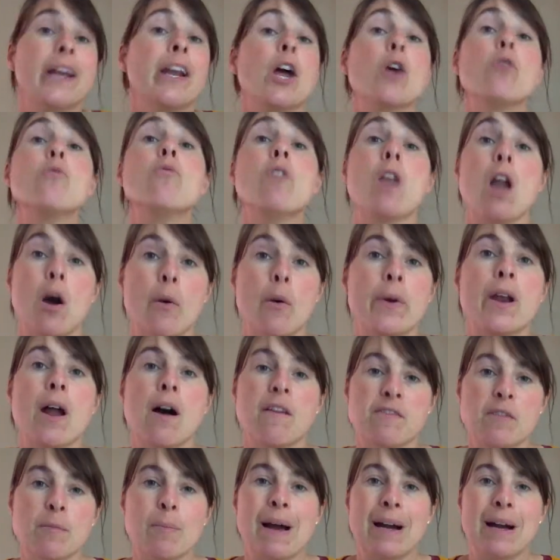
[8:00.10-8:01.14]
don't know
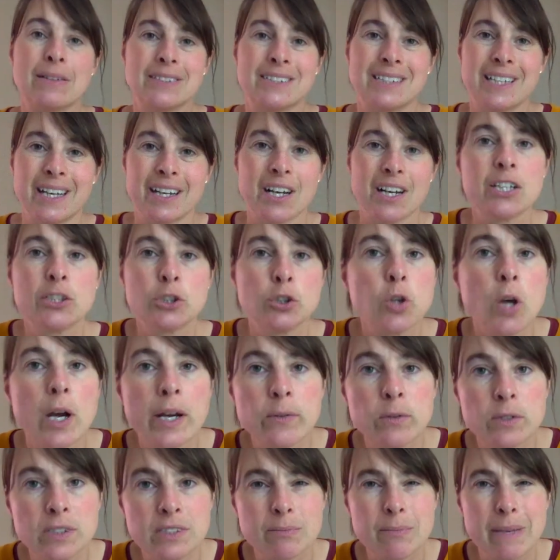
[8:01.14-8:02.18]
enough about it, and I try
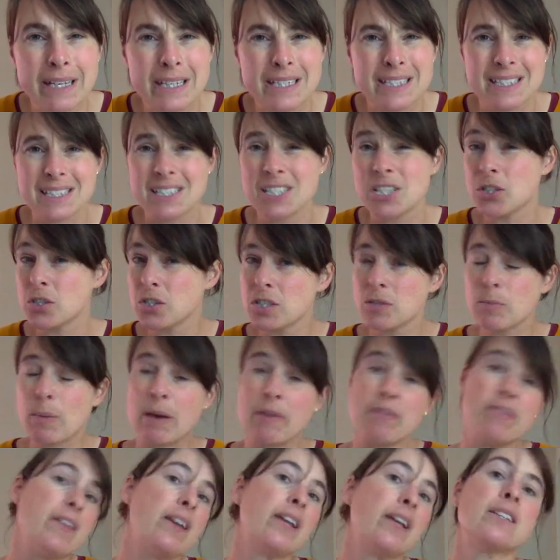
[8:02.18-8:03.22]
not to make decisions
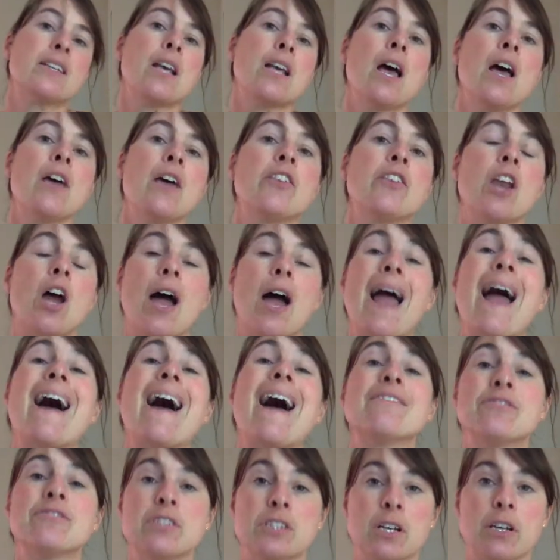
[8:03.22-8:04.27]
about things that I
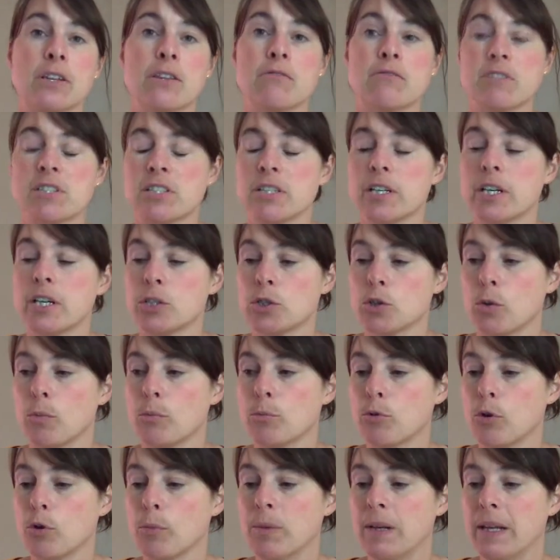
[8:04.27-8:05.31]
haven't done the research on
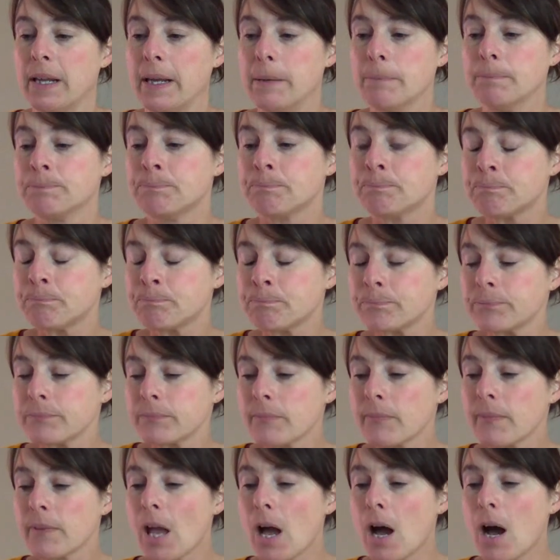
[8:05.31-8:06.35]
properly.
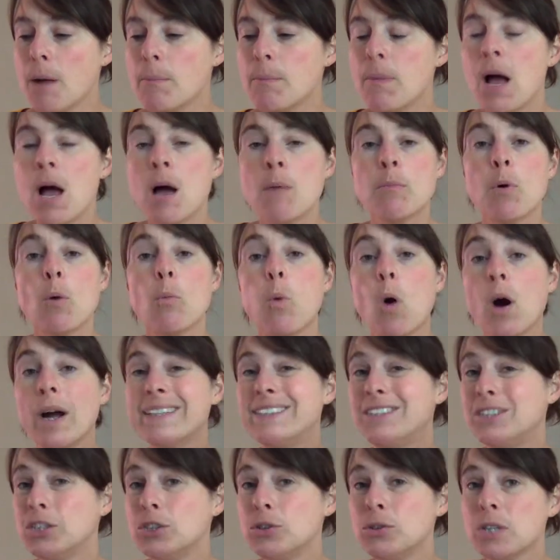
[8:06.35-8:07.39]
But what I
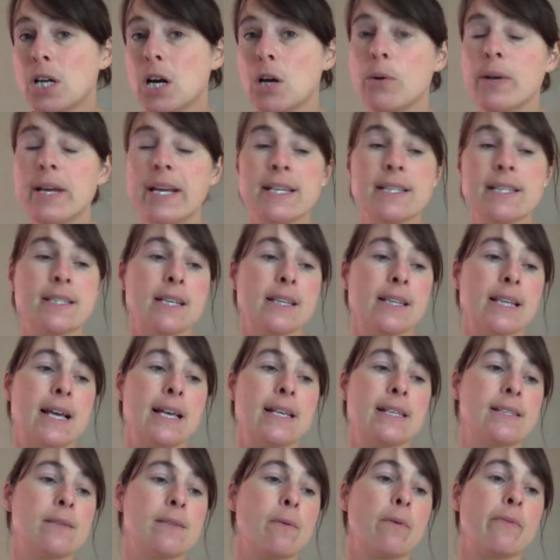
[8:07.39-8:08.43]
do know is that
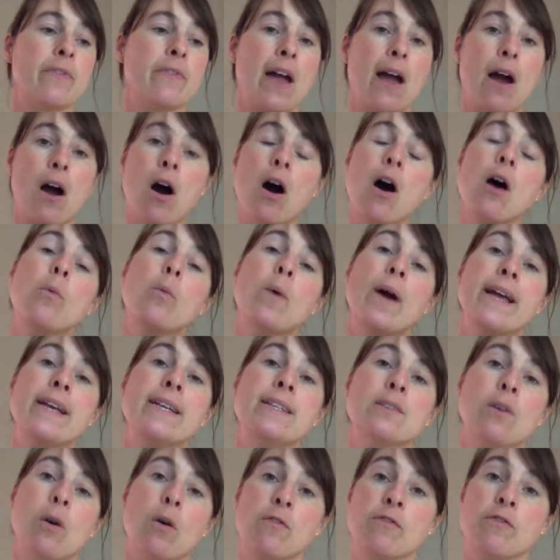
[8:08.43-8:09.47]
there are
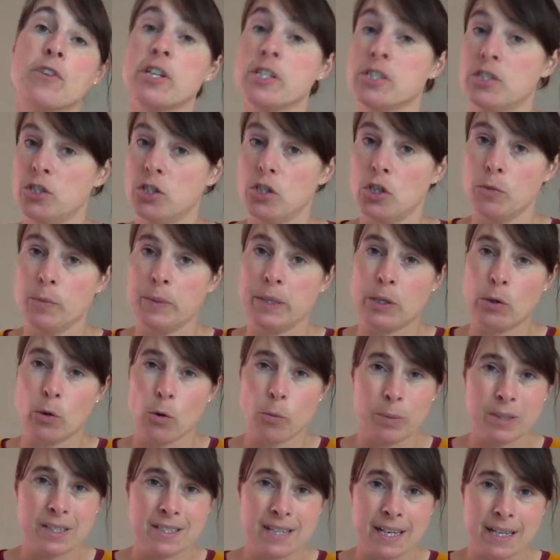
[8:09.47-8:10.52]
ways of consuming your
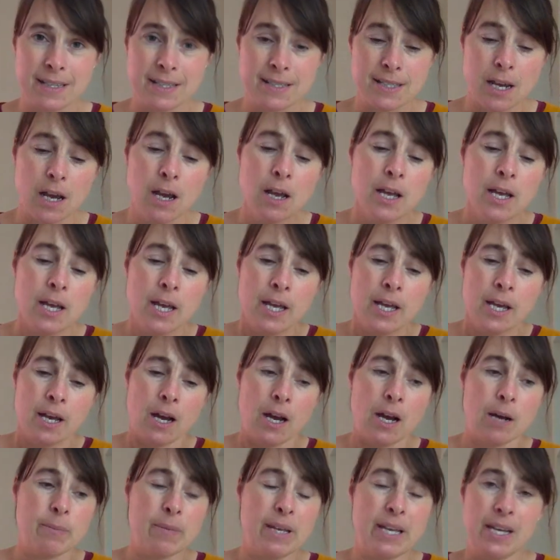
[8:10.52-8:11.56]
placenta.
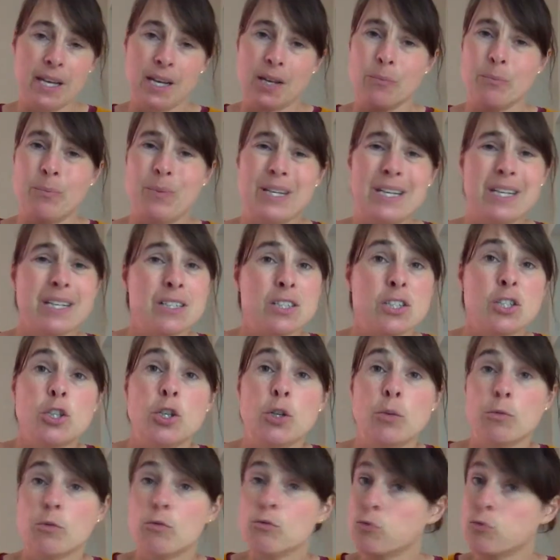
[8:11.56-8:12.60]
It can be
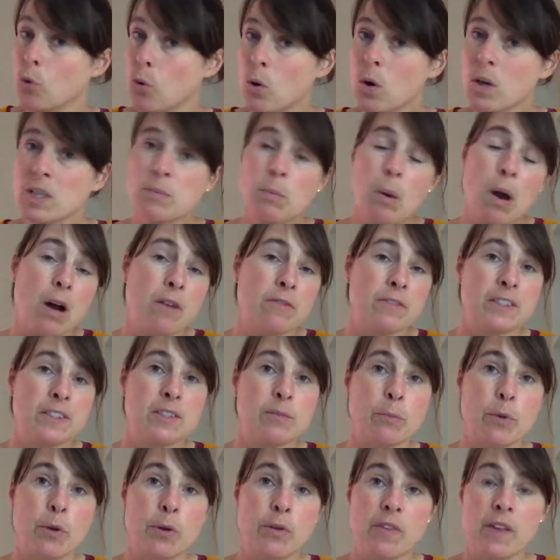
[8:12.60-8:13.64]
consumed raw as part of a
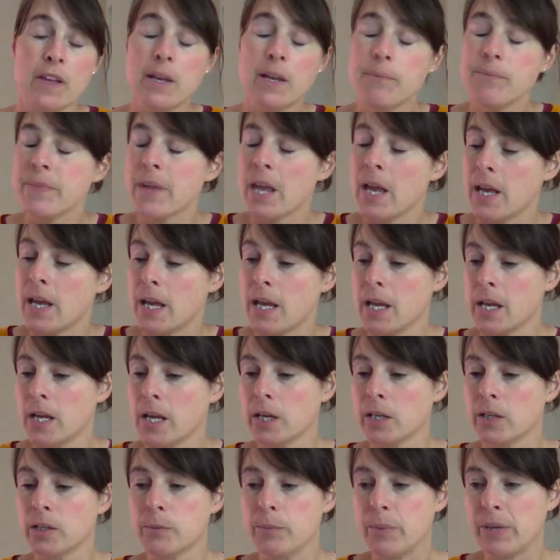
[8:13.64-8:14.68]
smoothie. It
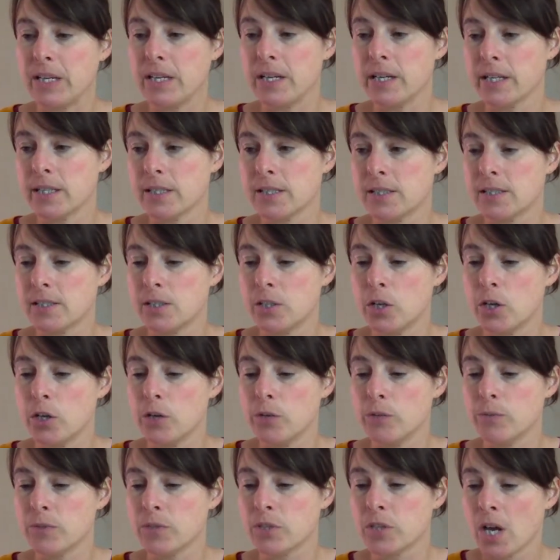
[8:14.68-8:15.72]
can be
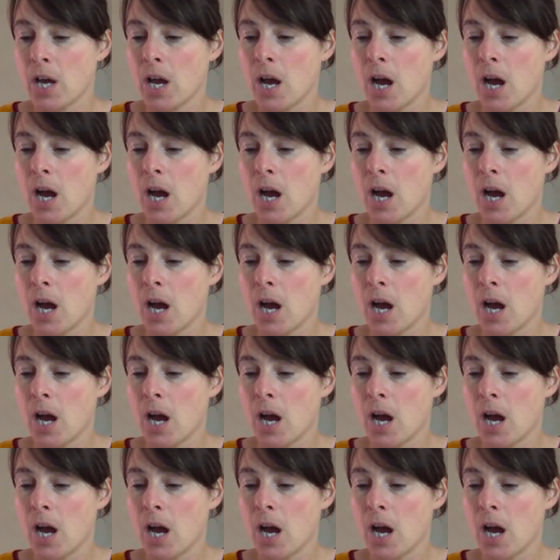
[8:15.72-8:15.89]
consumed